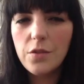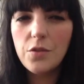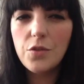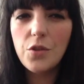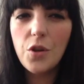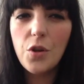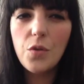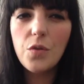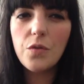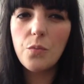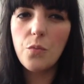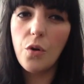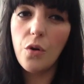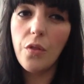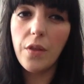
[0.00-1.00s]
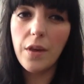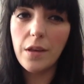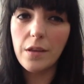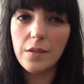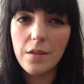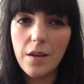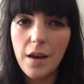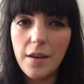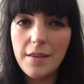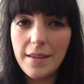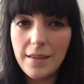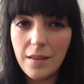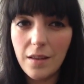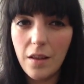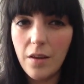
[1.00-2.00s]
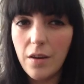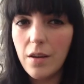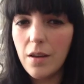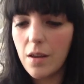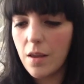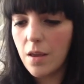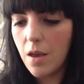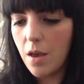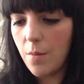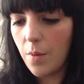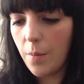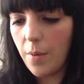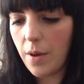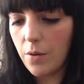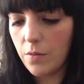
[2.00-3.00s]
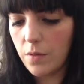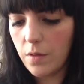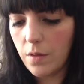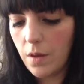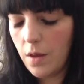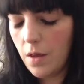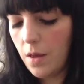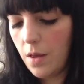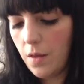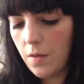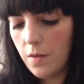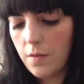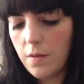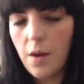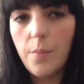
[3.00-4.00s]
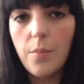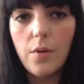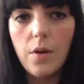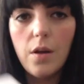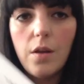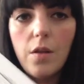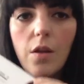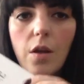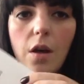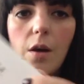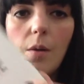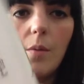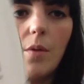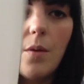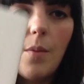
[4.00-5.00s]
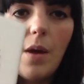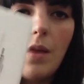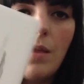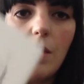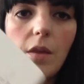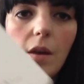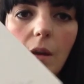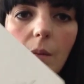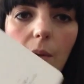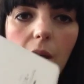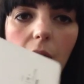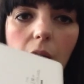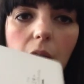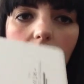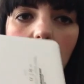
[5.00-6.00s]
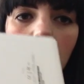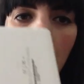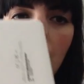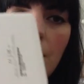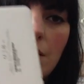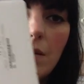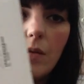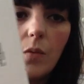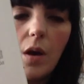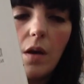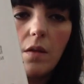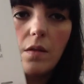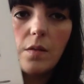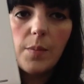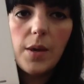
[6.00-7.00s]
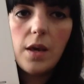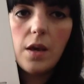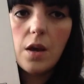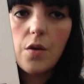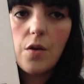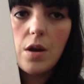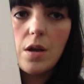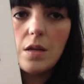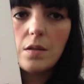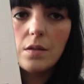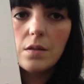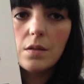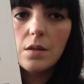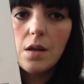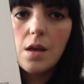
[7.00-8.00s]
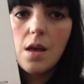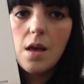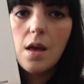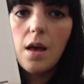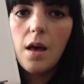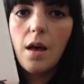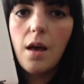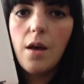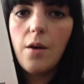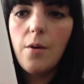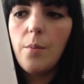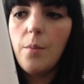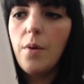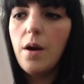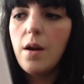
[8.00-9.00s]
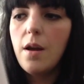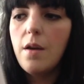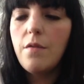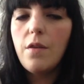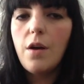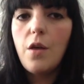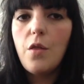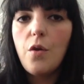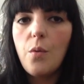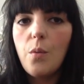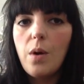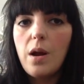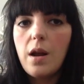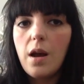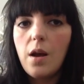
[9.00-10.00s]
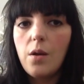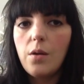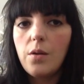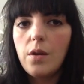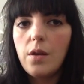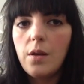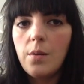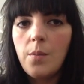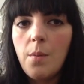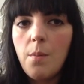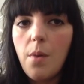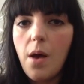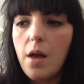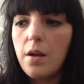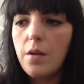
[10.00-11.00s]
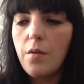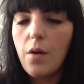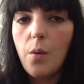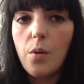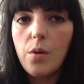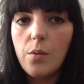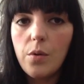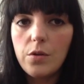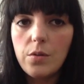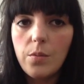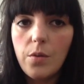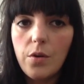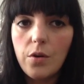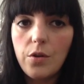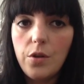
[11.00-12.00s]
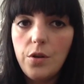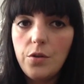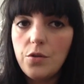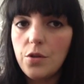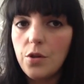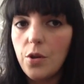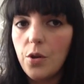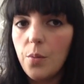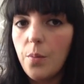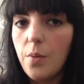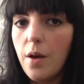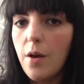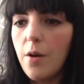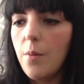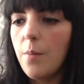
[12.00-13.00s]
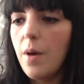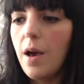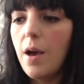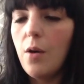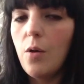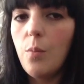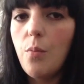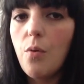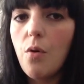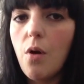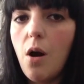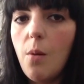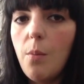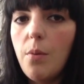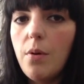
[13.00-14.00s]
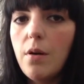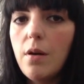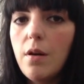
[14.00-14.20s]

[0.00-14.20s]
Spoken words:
Two small things that I didn't like about the tablet. The main thing being is this is where the speaker is. And I find that when I am in bed, if I want to watch something on YouTube, I'll prop